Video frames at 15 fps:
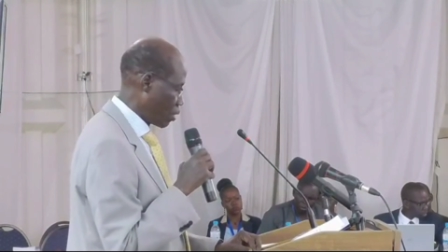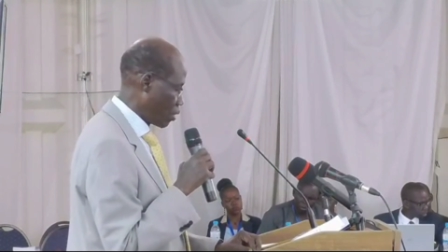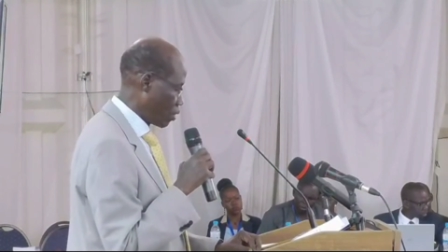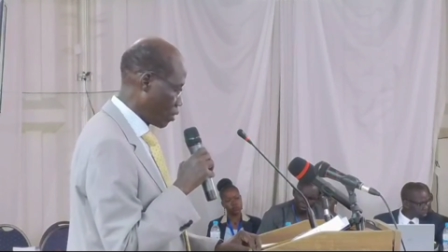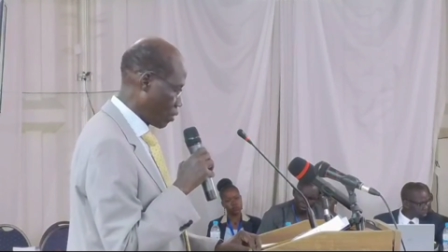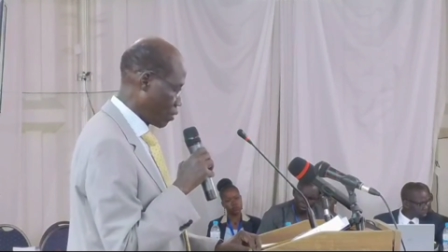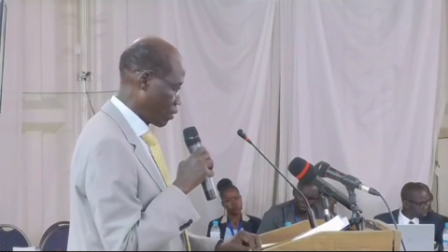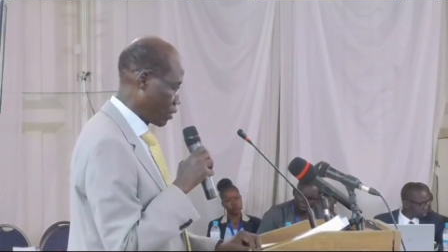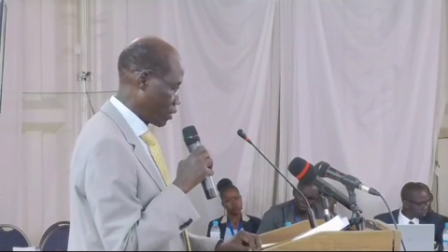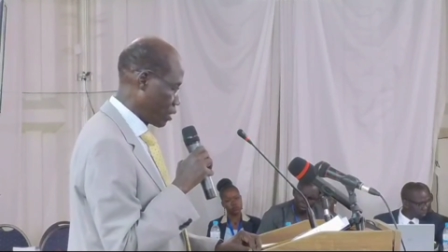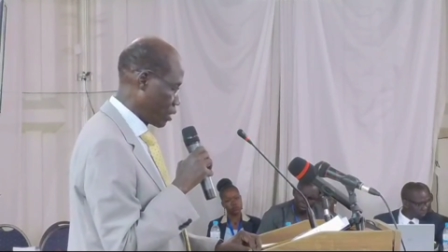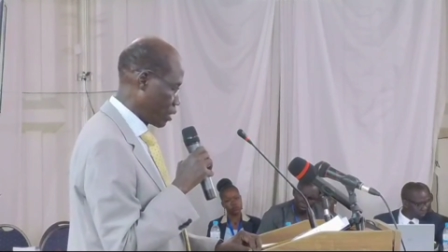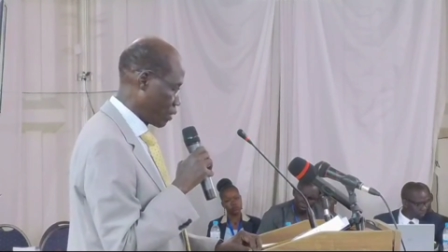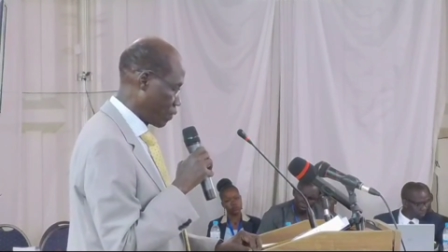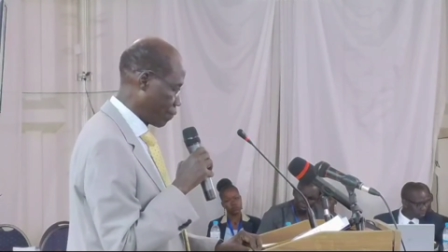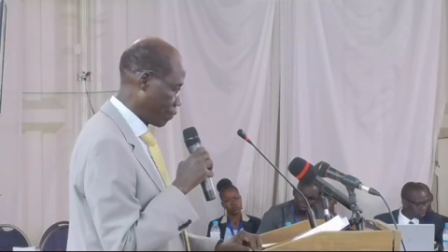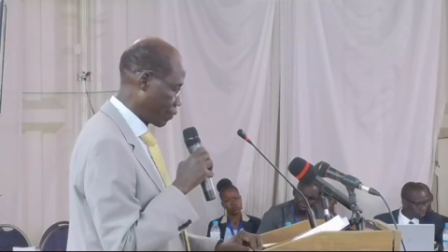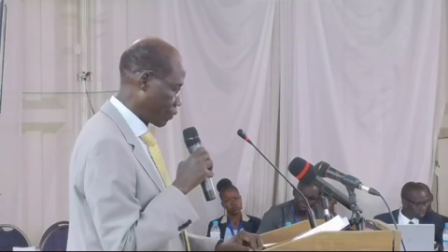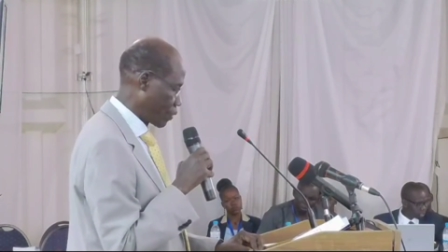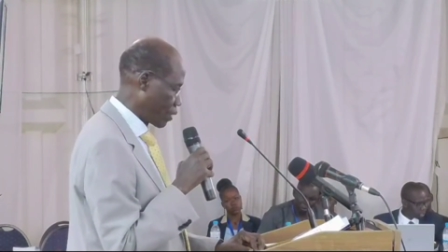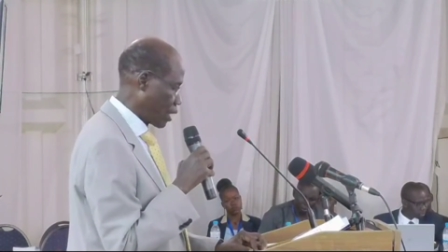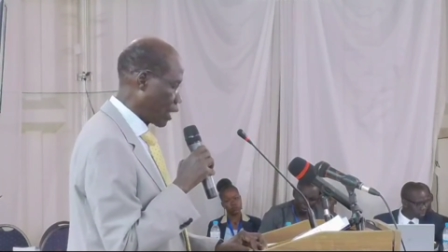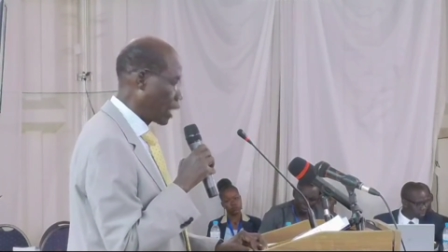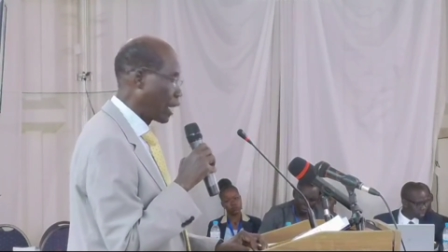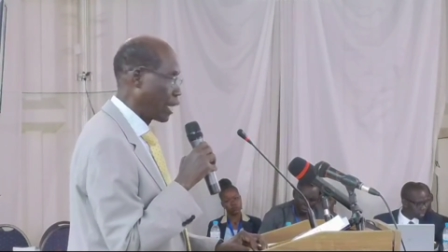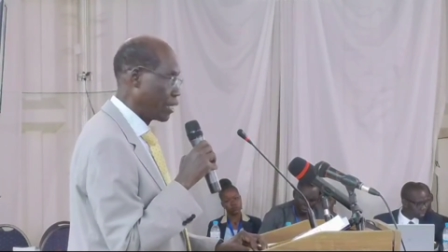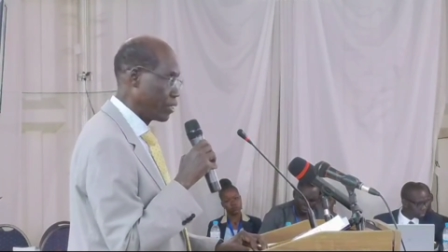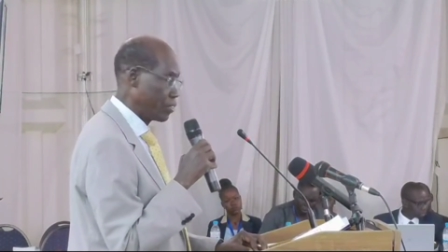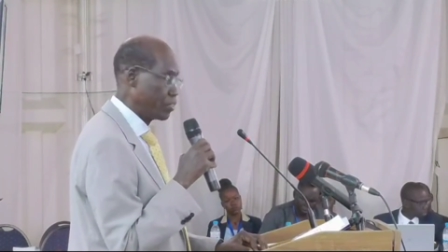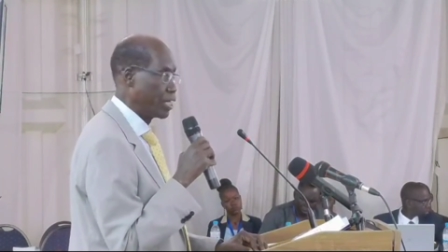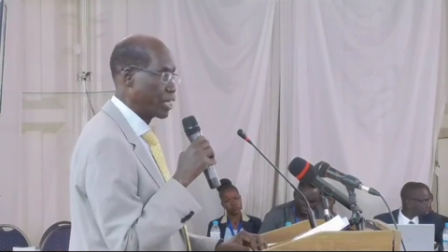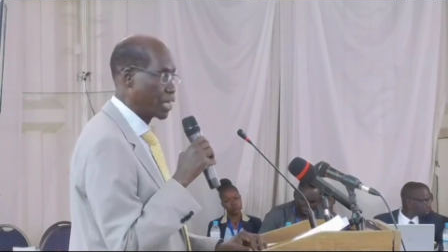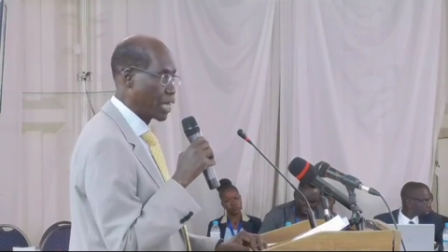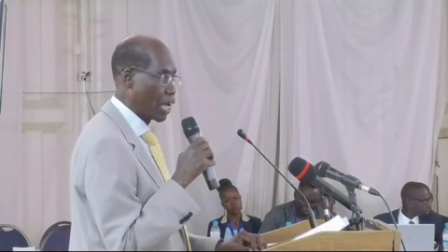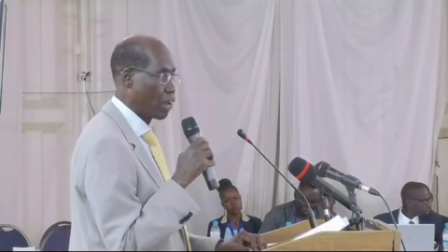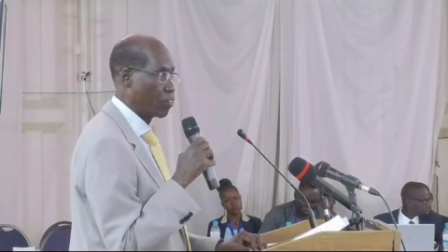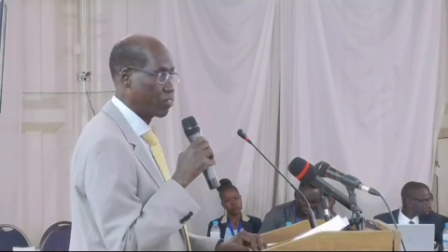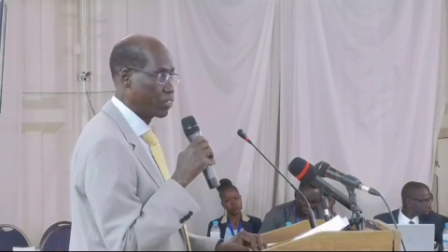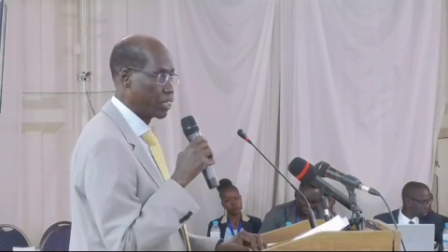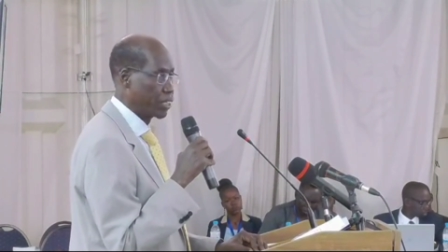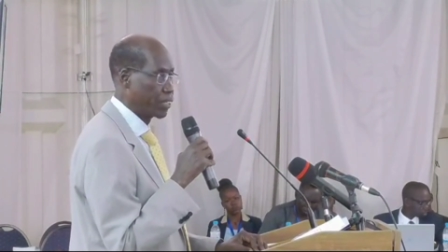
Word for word: universities and is still counting.